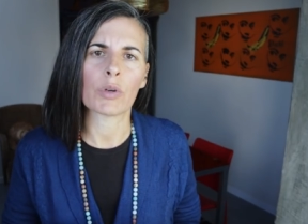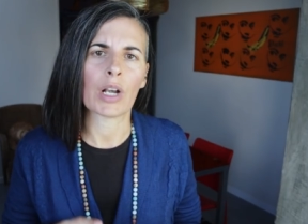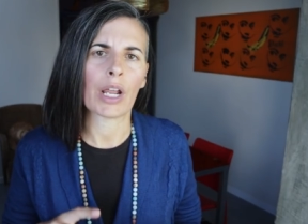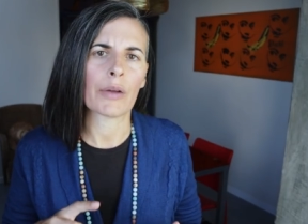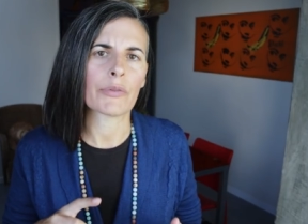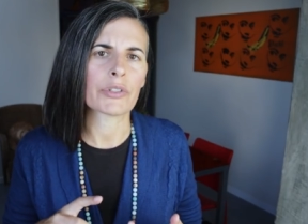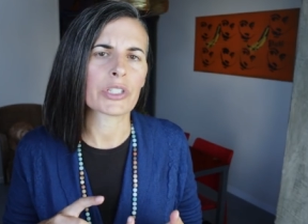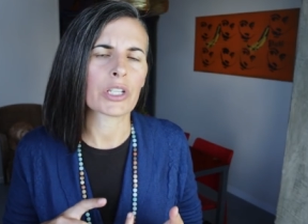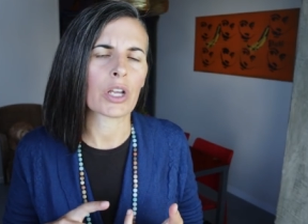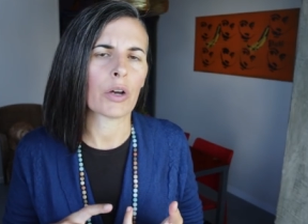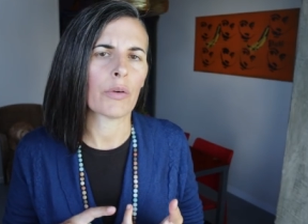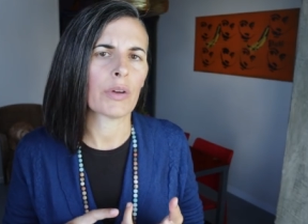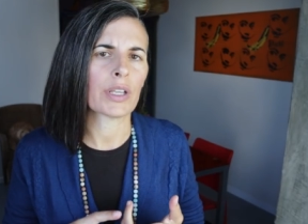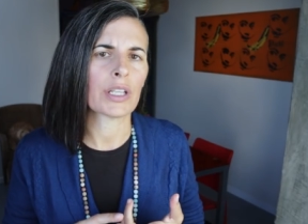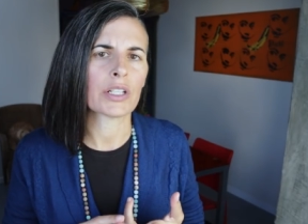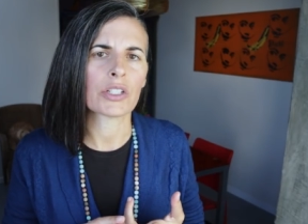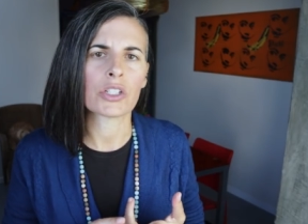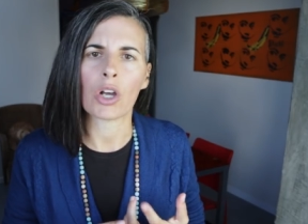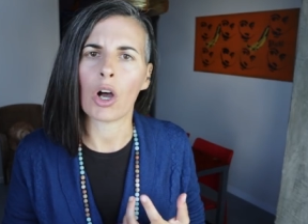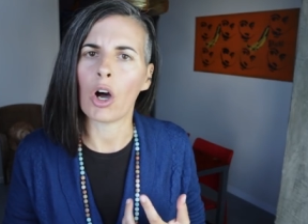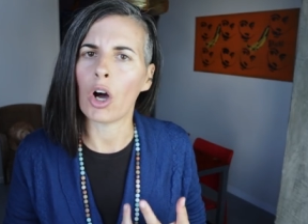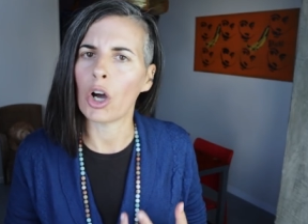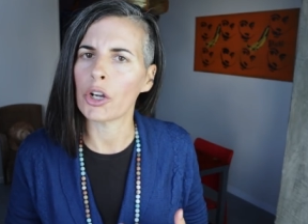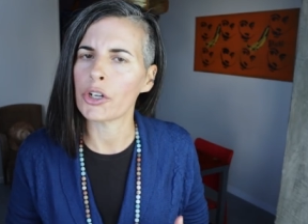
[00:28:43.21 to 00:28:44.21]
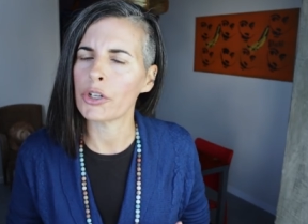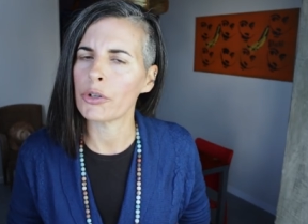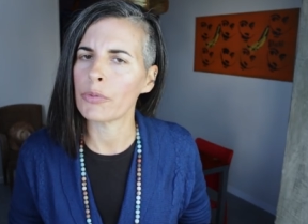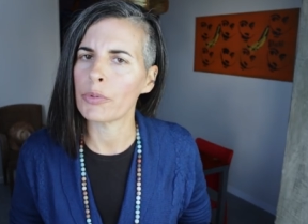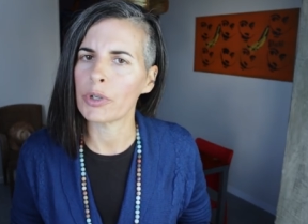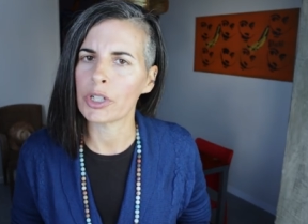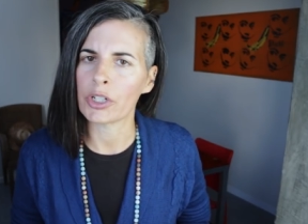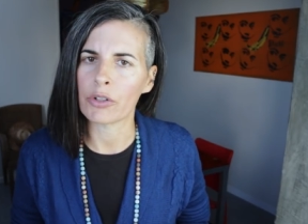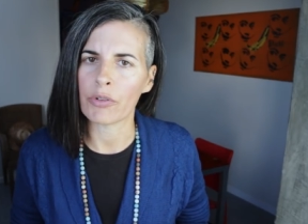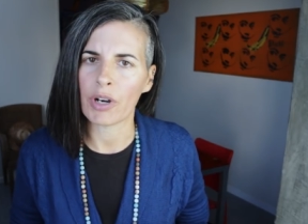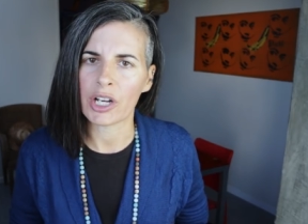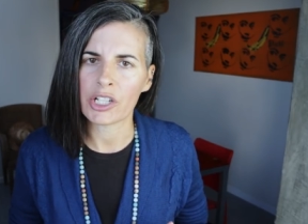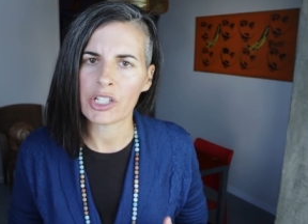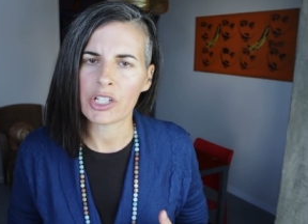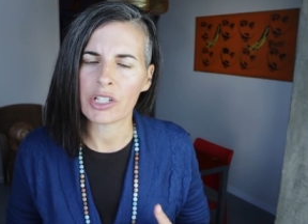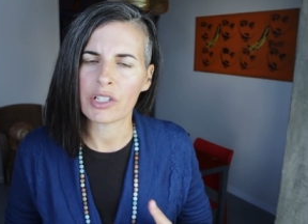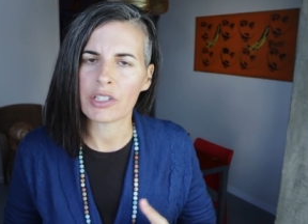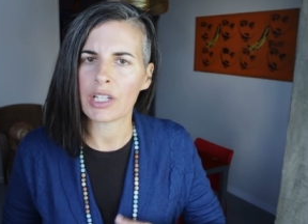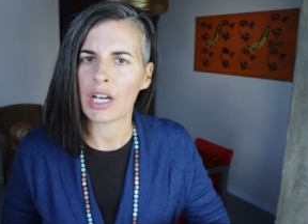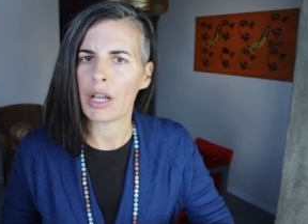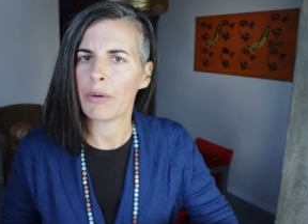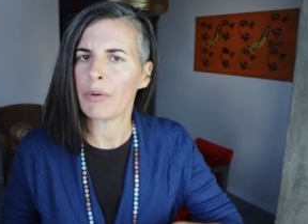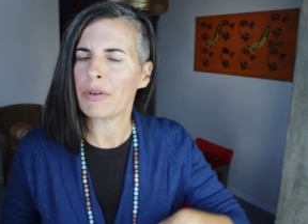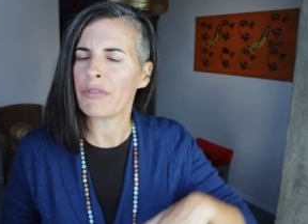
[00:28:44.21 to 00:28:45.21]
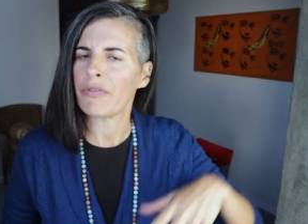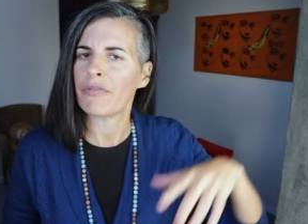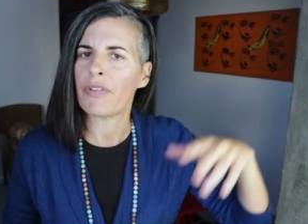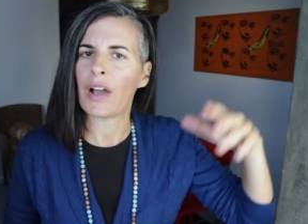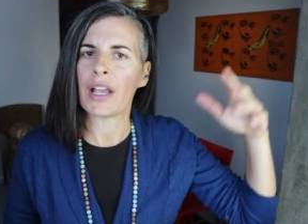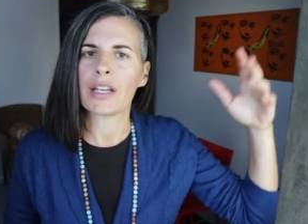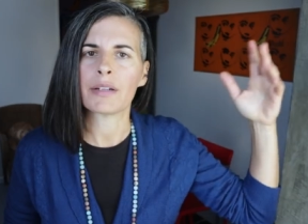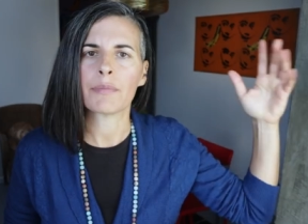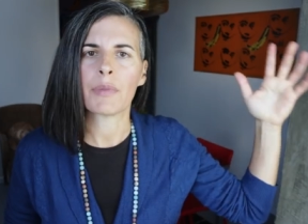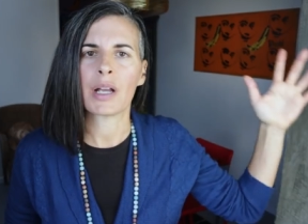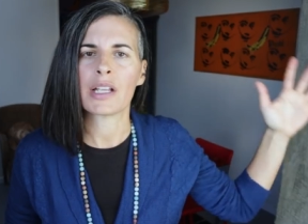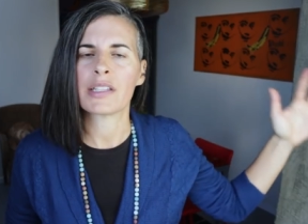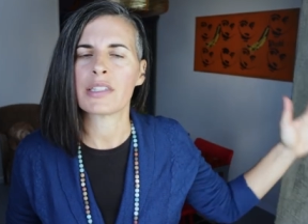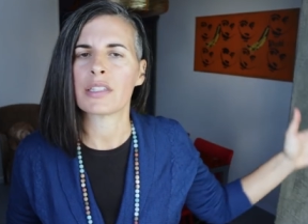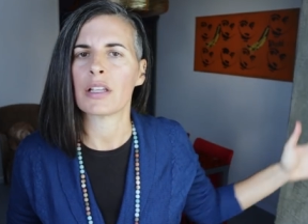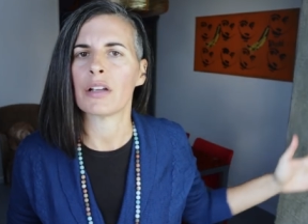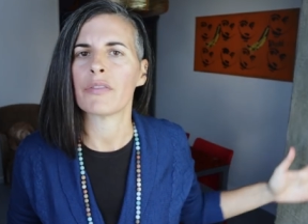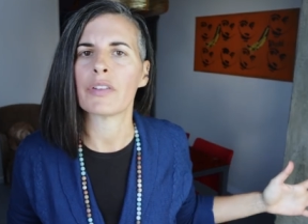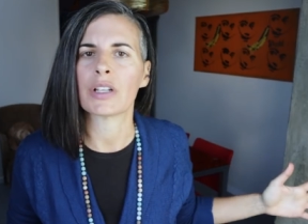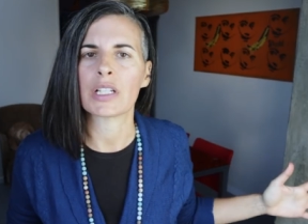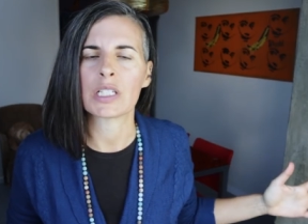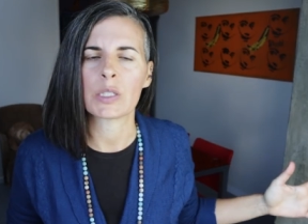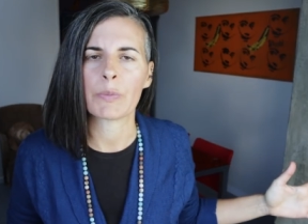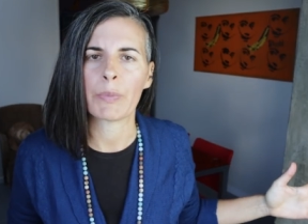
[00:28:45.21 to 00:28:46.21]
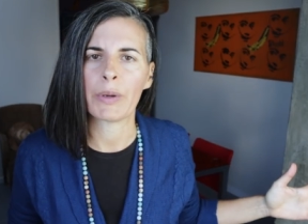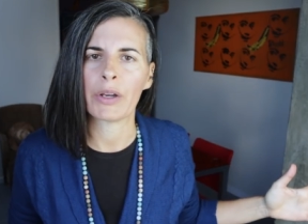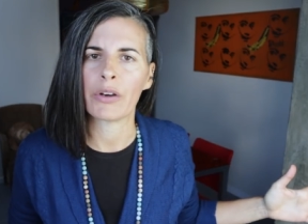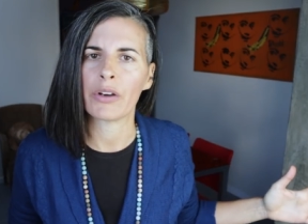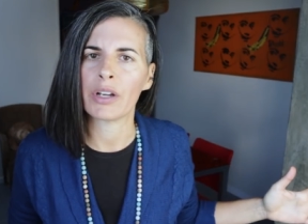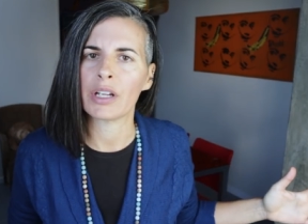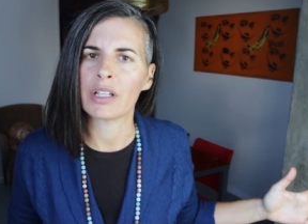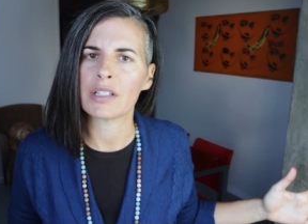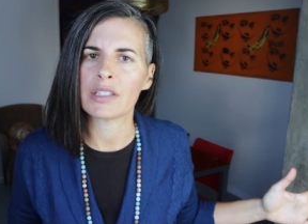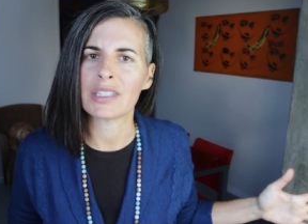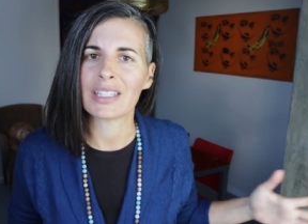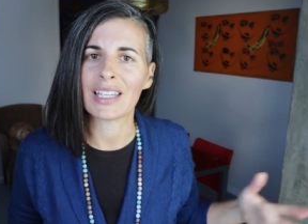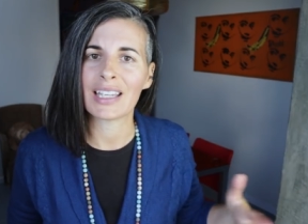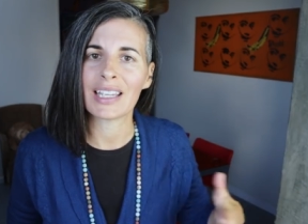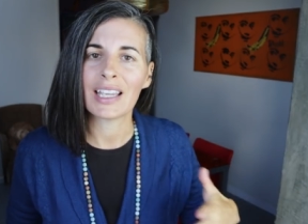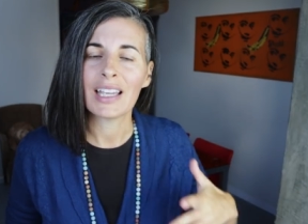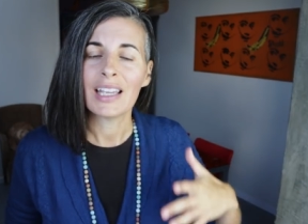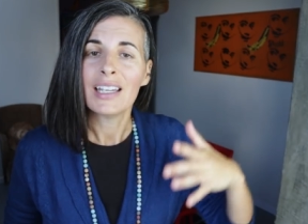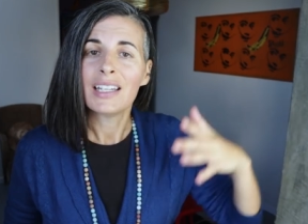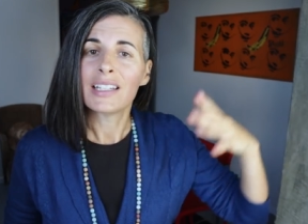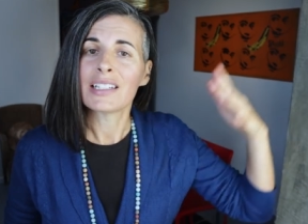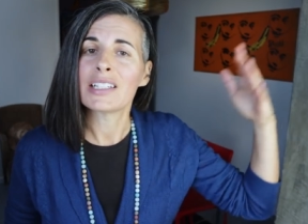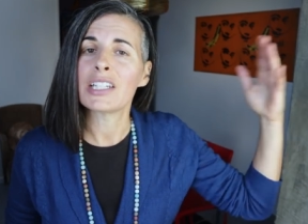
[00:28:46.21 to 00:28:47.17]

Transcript: when I was going into auto regressions and I would find myself experiencing